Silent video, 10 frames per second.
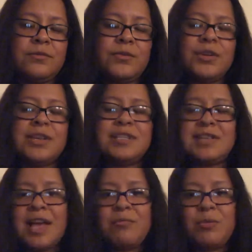For
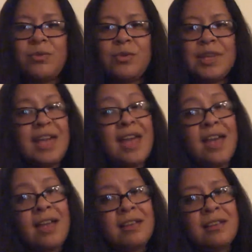example, I
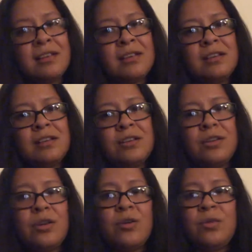can't
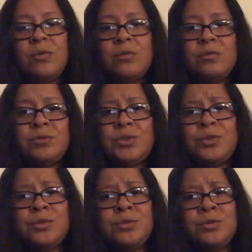go
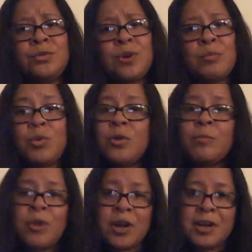to a
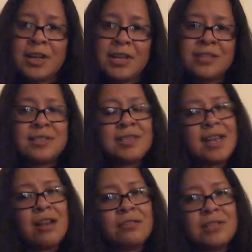pool party and stay
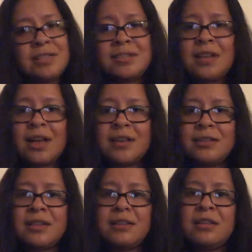out in the sun
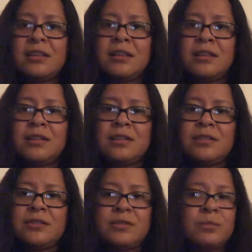and
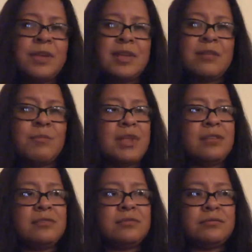swim and
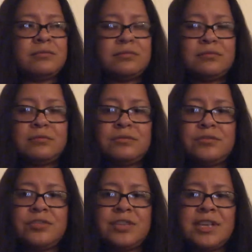
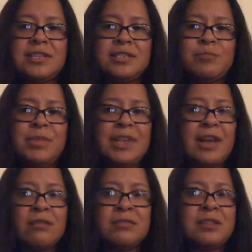just be
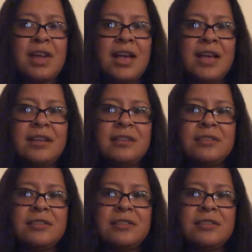outside.